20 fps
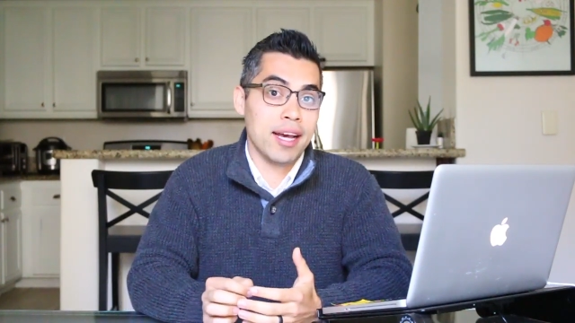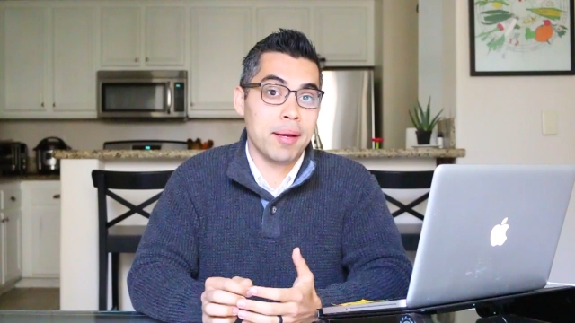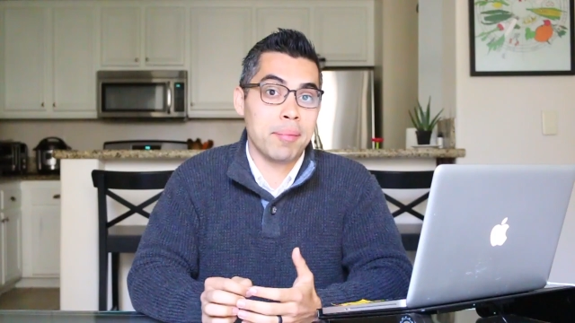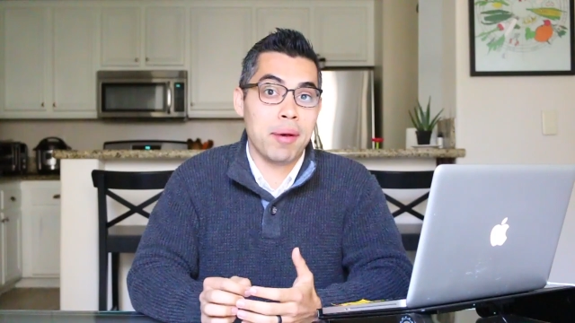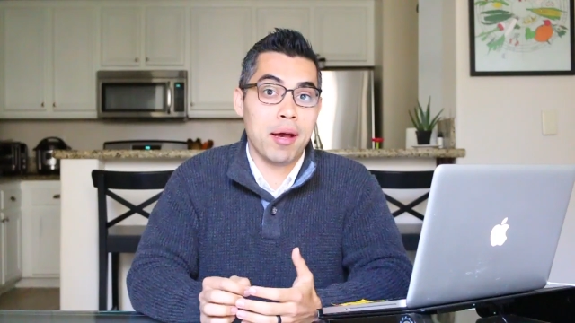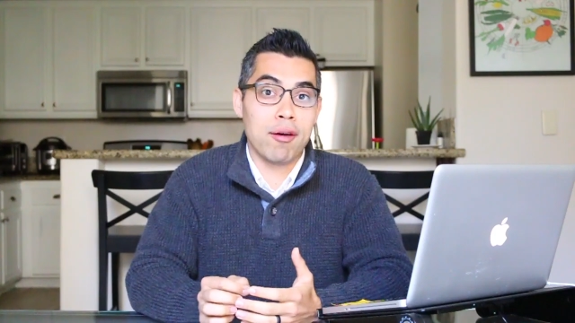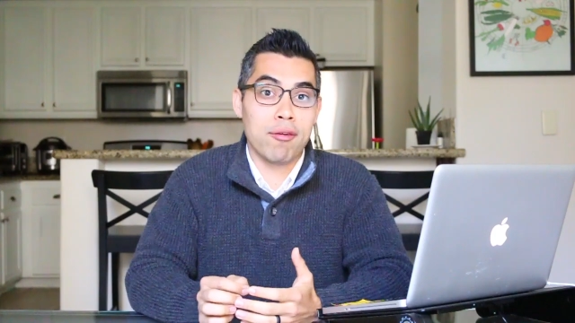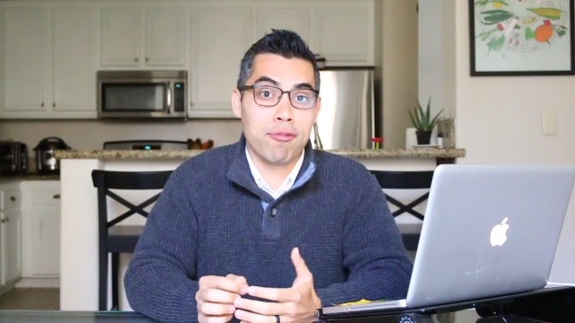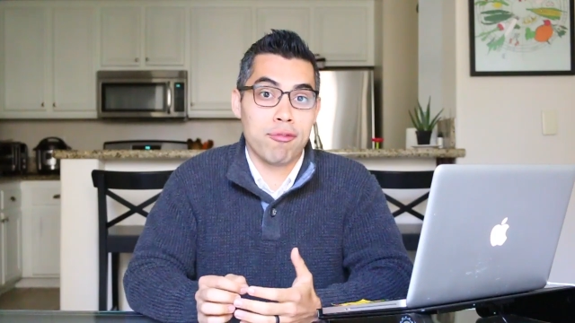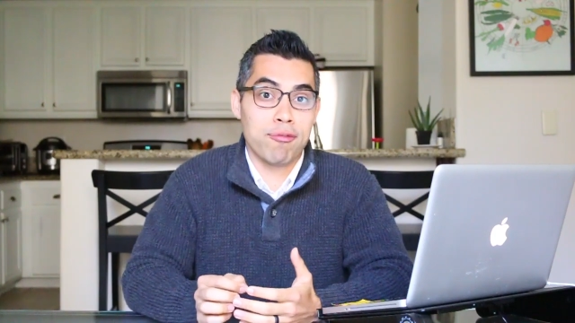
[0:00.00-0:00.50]

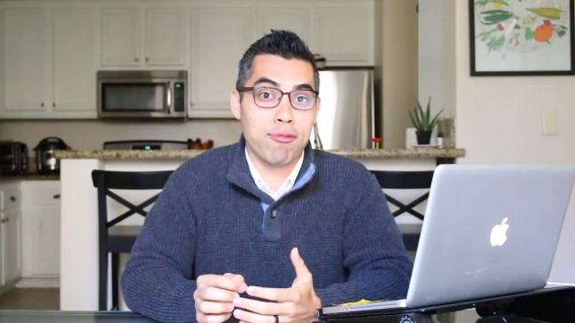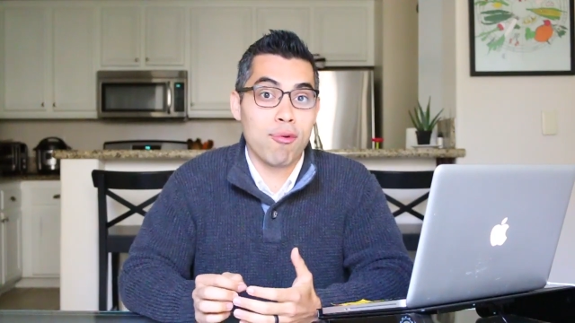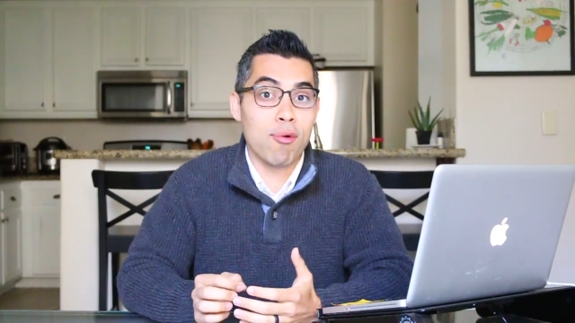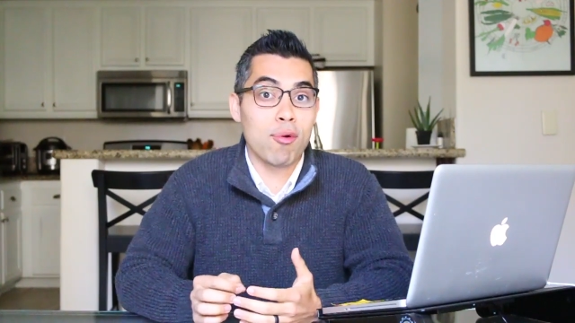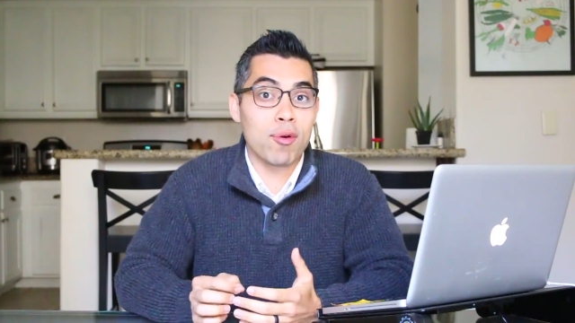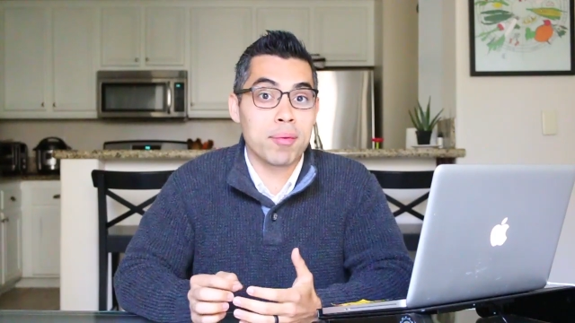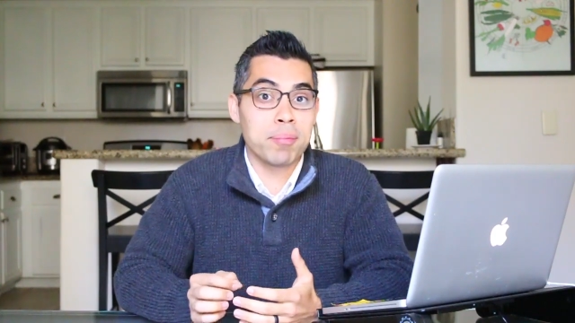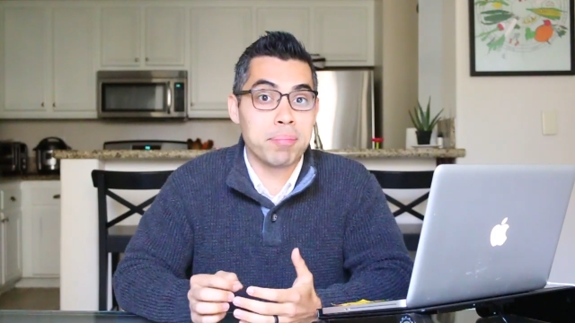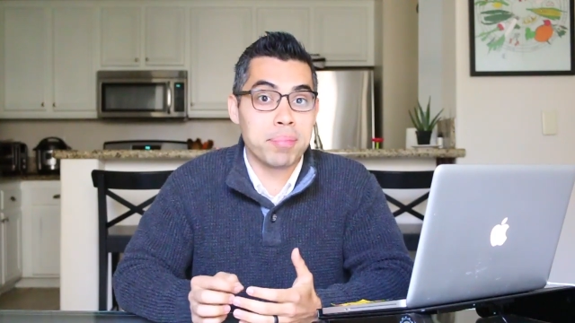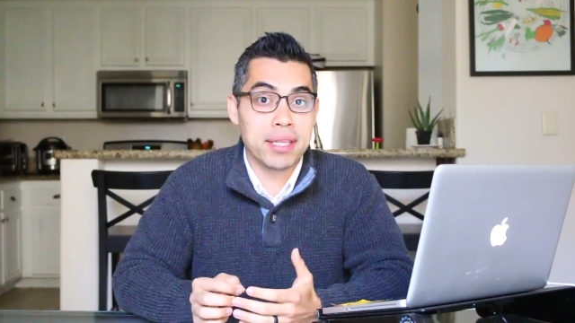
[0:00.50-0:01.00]
about
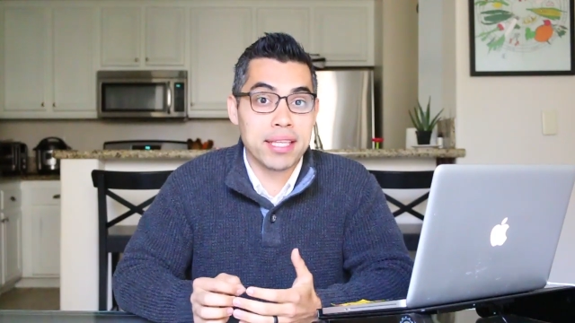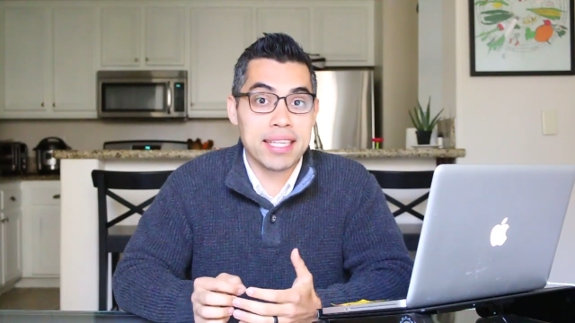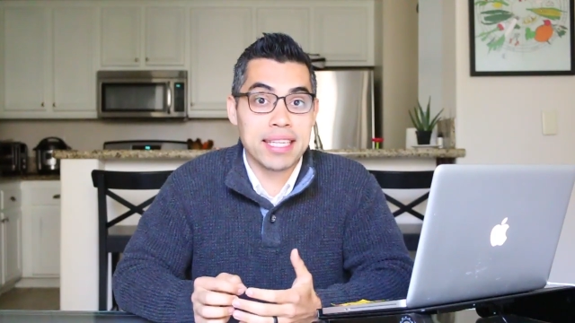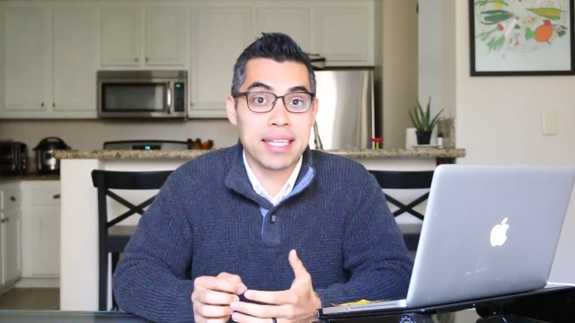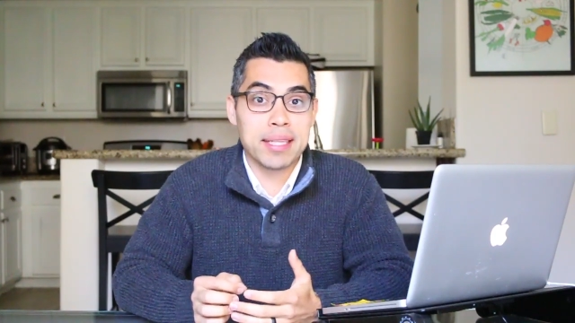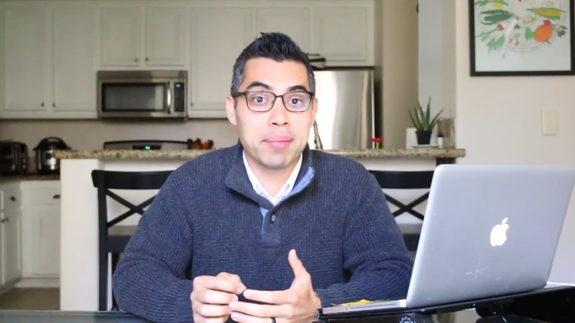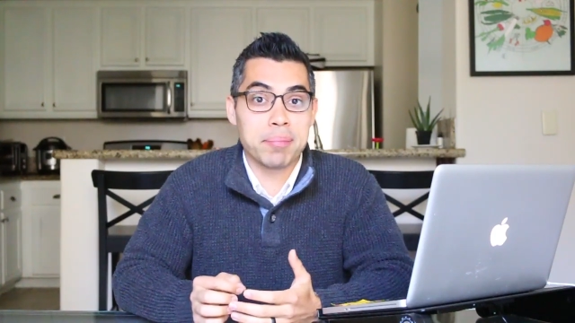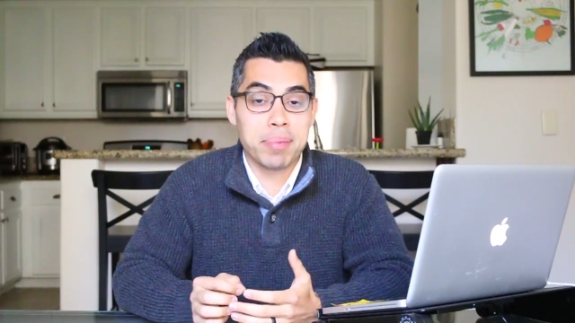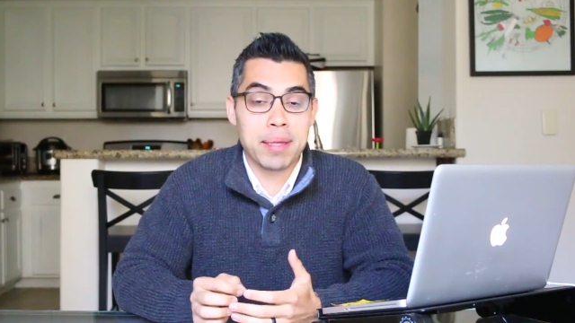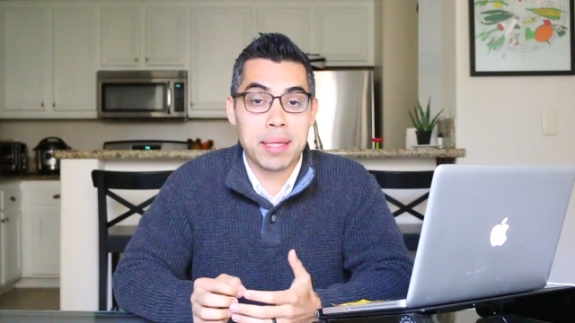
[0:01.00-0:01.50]
4
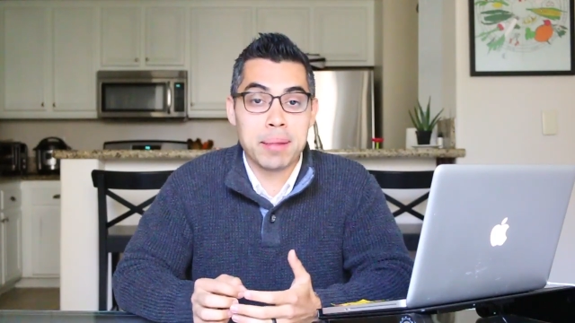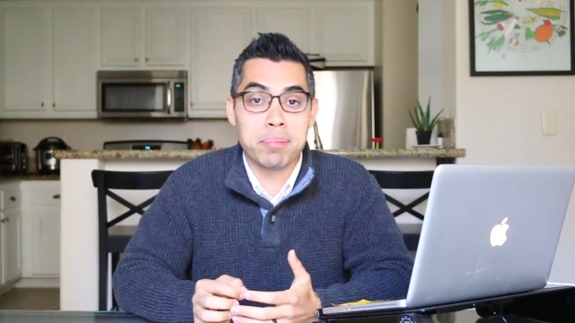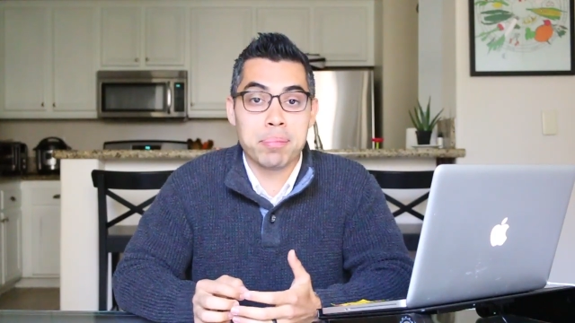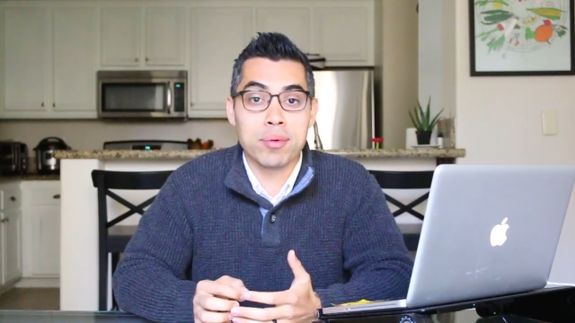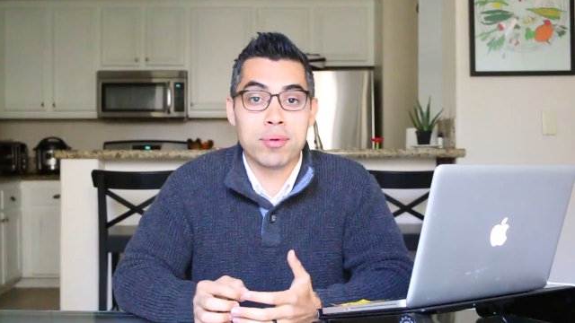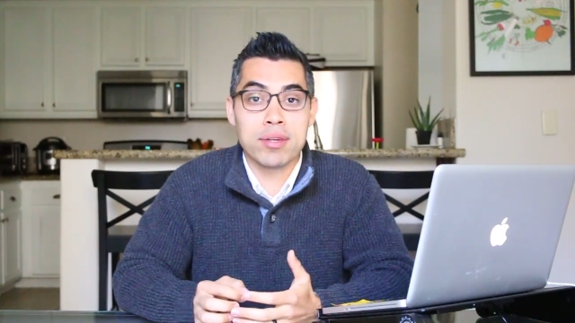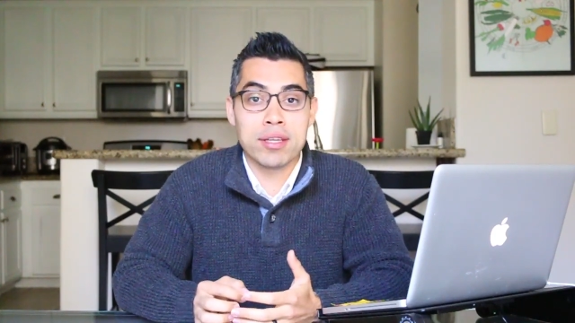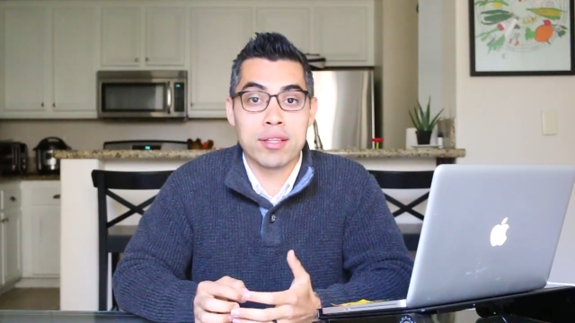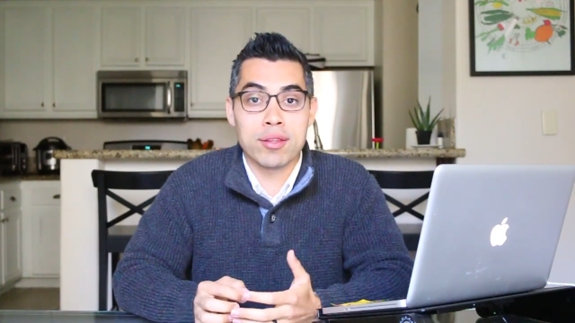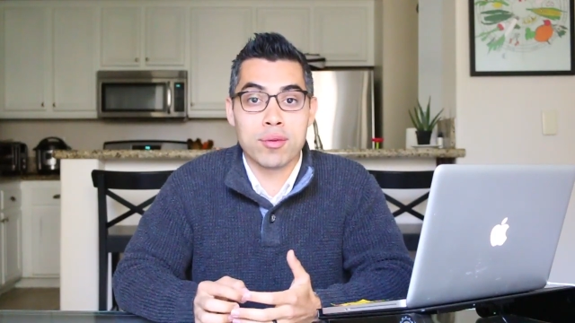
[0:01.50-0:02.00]
billion
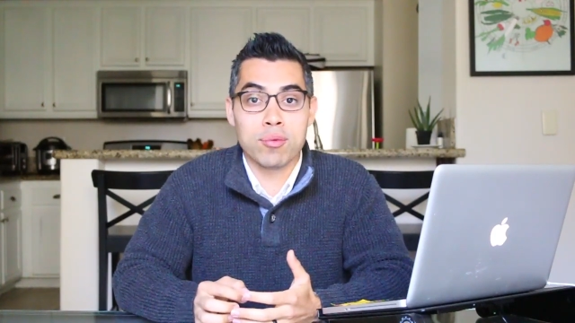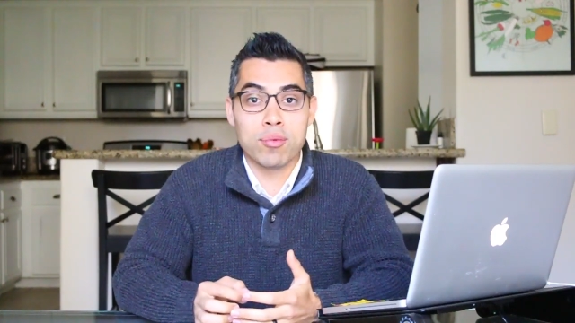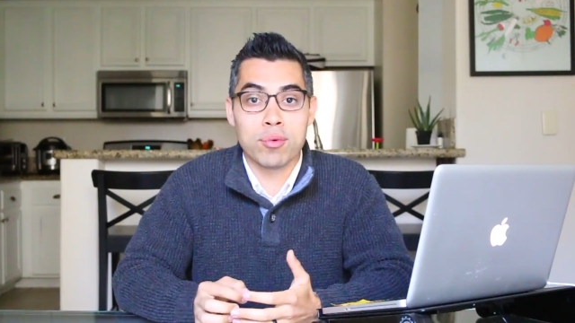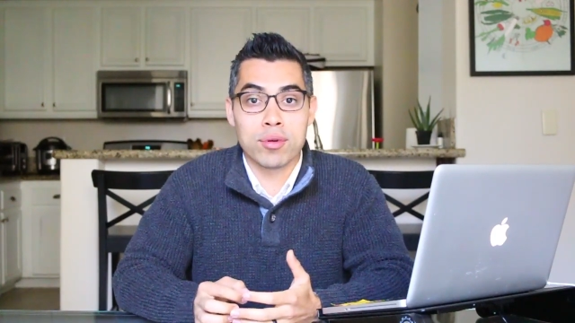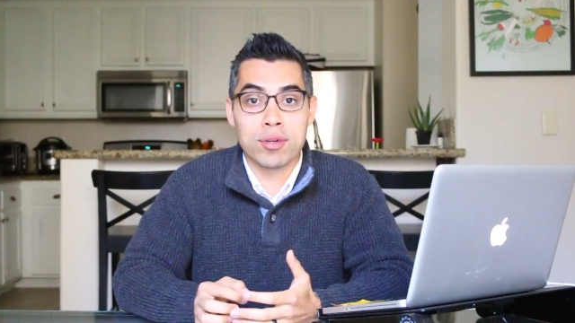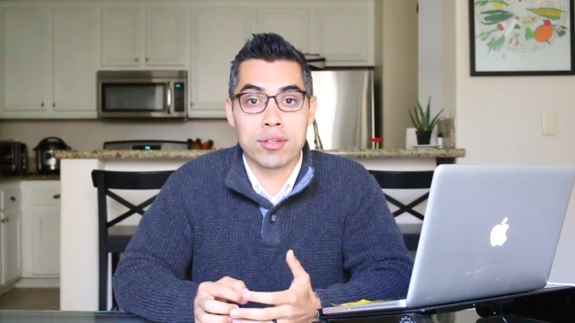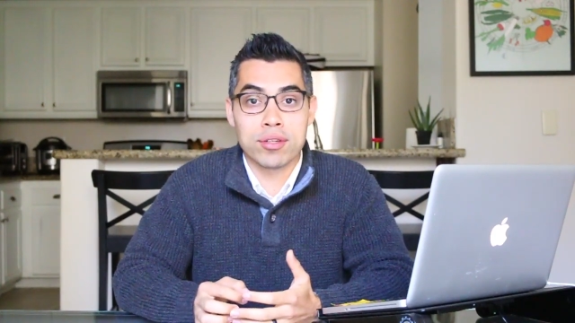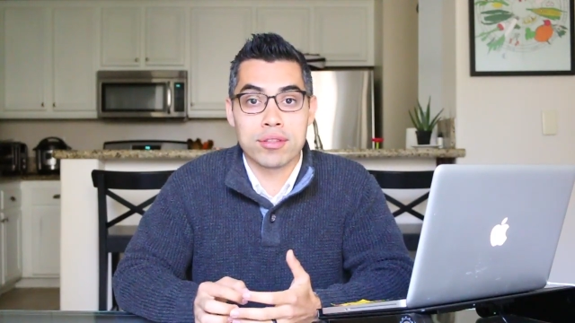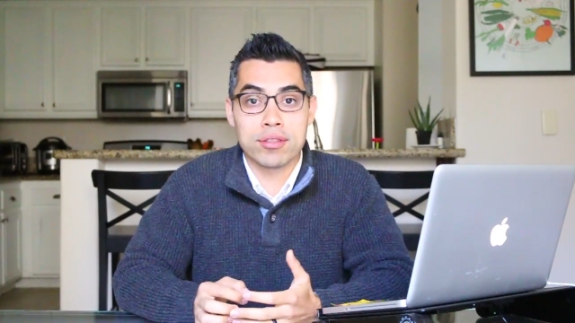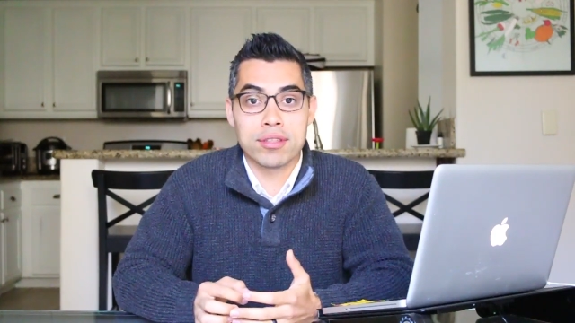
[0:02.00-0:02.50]
people in the
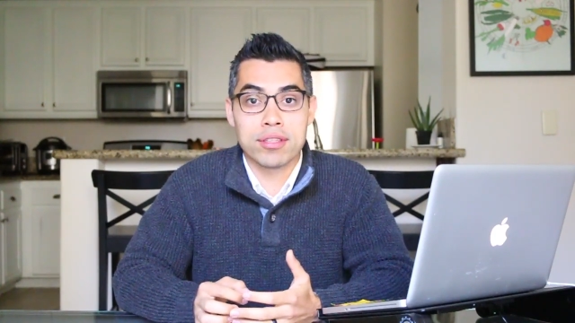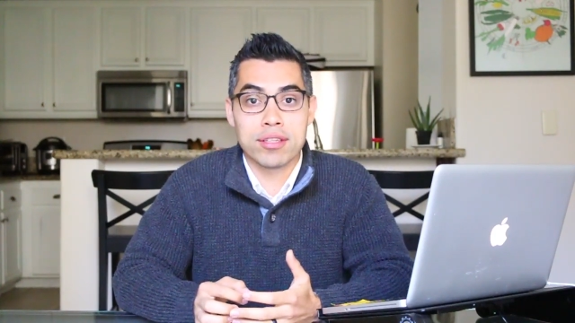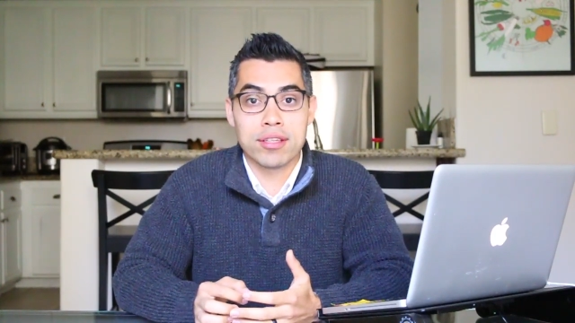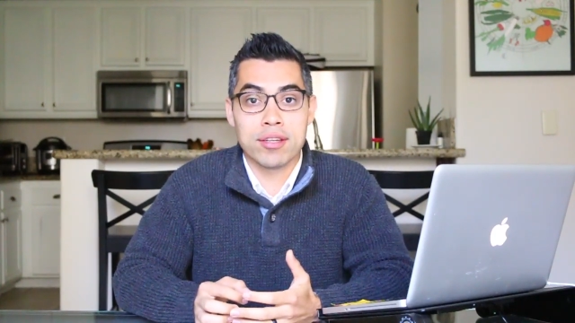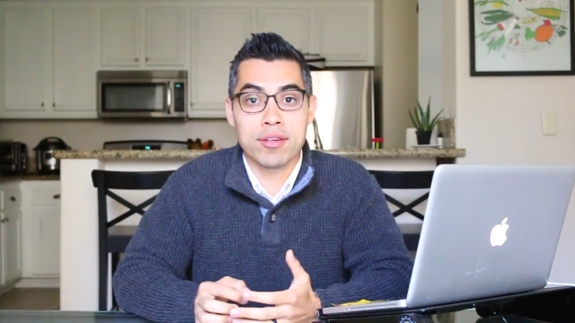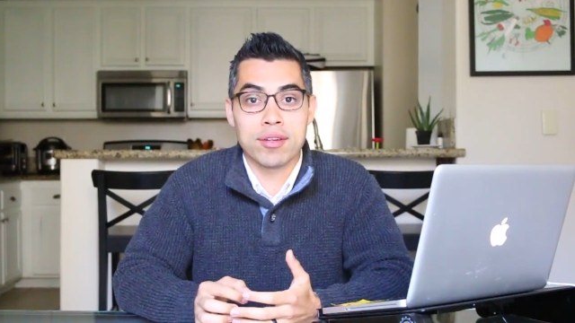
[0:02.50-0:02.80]
world,